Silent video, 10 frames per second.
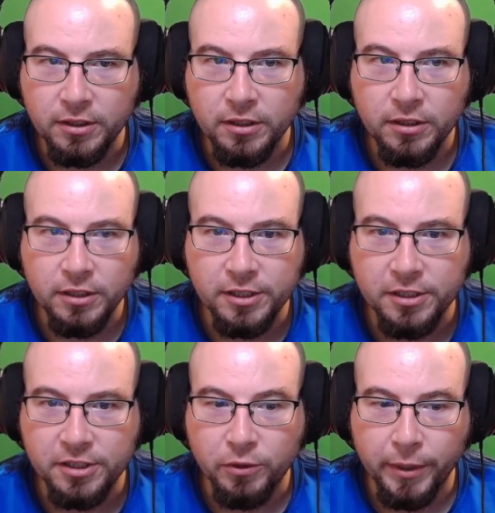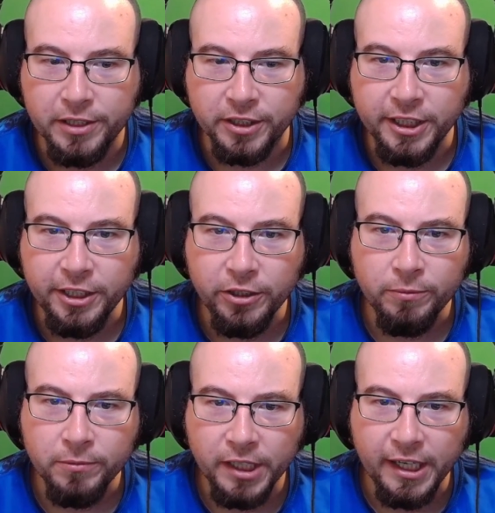This is the Razer Kiyo
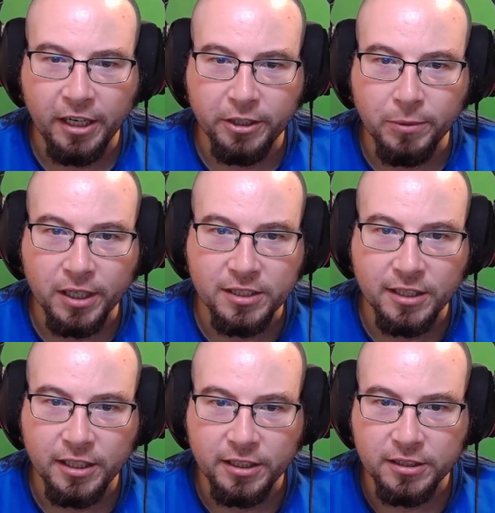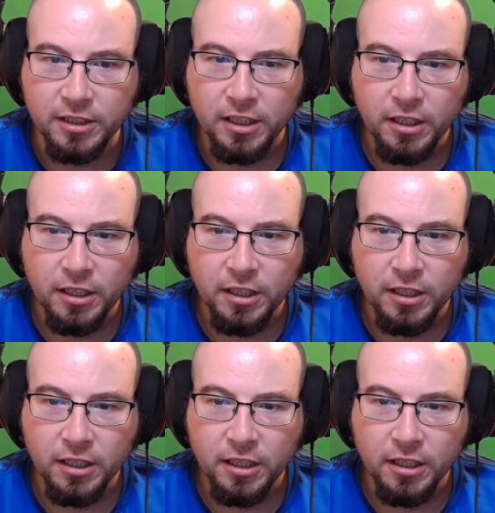out of the box settings.